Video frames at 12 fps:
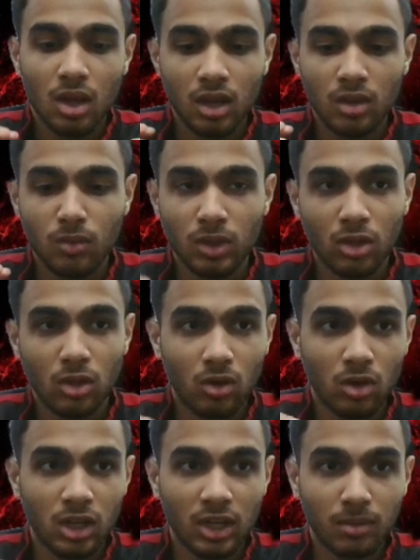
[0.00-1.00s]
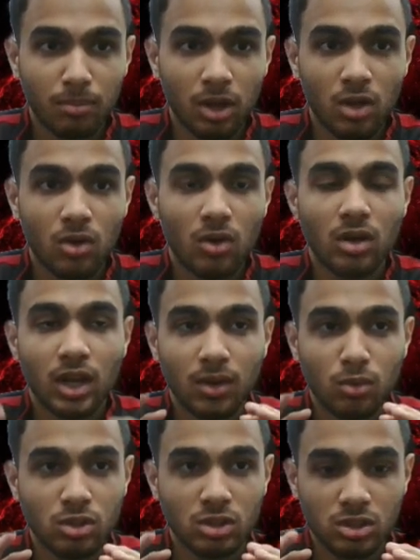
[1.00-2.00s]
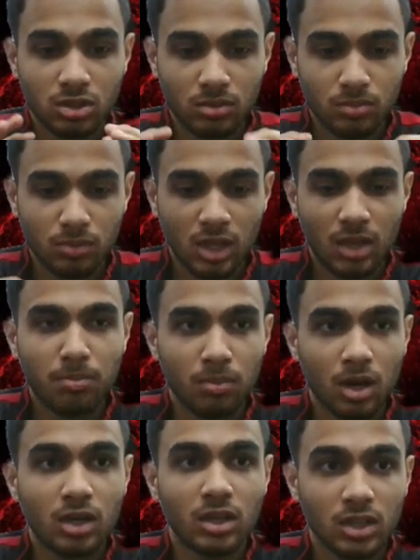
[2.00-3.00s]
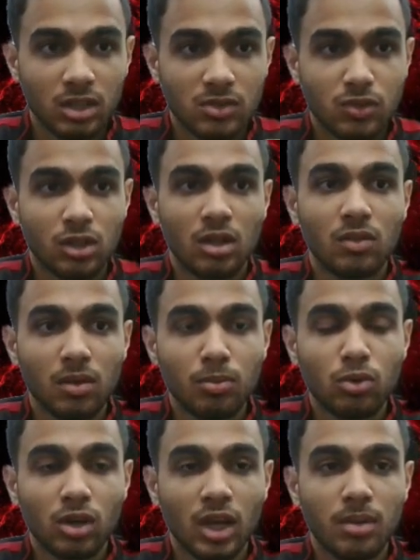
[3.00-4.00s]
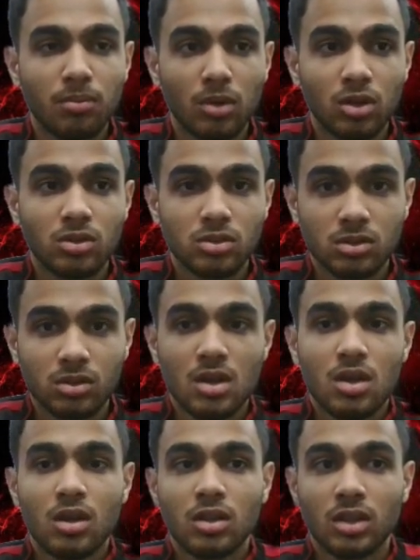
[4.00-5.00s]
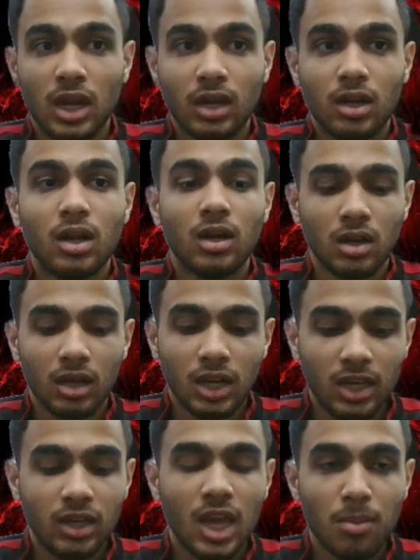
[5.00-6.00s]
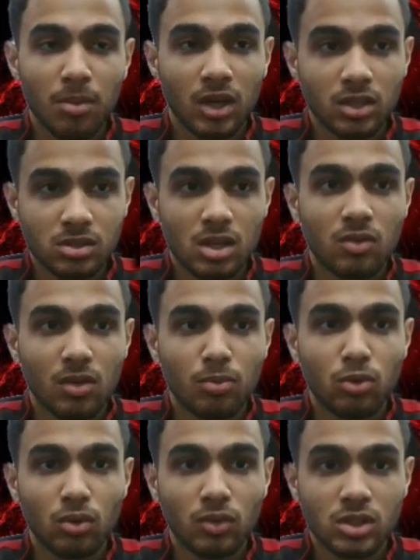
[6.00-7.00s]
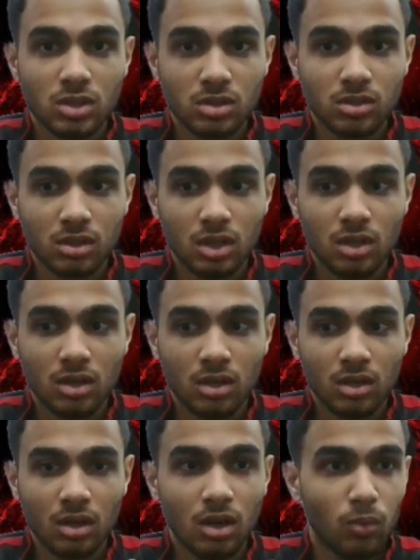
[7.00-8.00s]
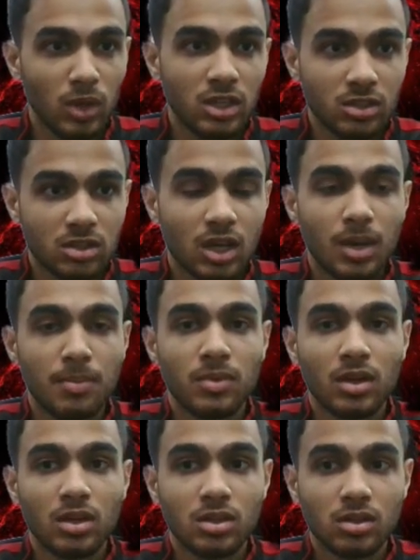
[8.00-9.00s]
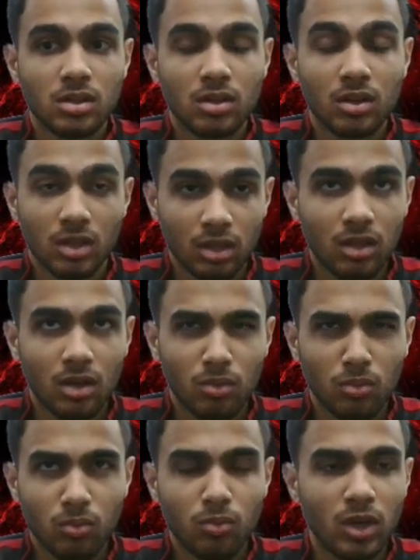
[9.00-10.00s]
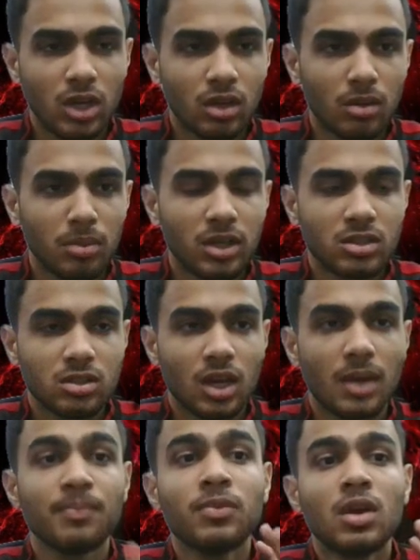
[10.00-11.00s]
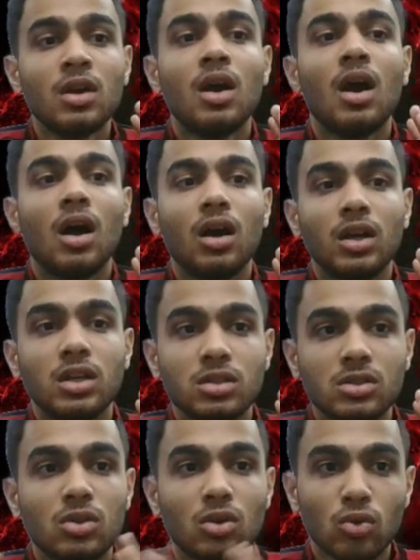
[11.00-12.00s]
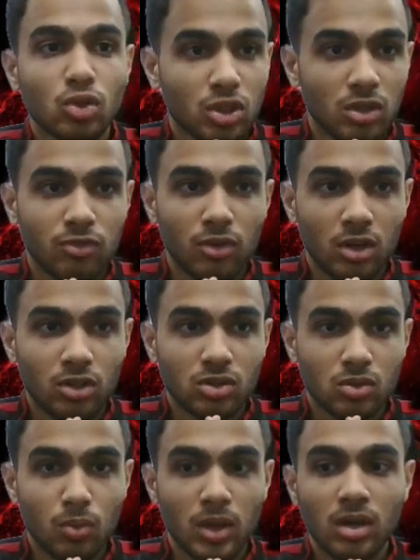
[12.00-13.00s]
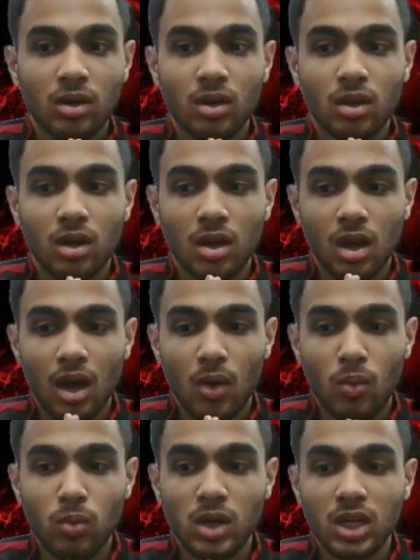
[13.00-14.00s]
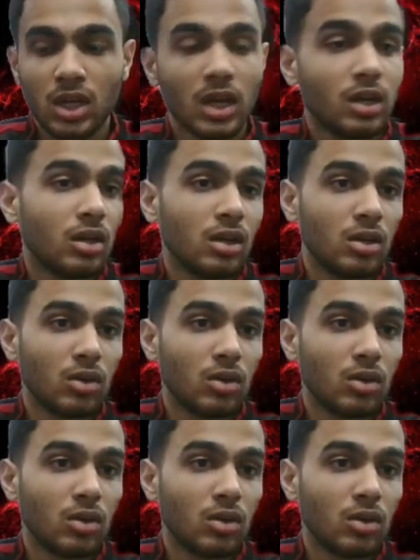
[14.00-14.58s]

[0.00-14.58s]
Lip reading: in whether or not he can play or not, I would just keep Martinez for the Liverpool game, because that league game against Liverpool, which is in a week's time, in a week and a bit's time, is crucial for us to win. We need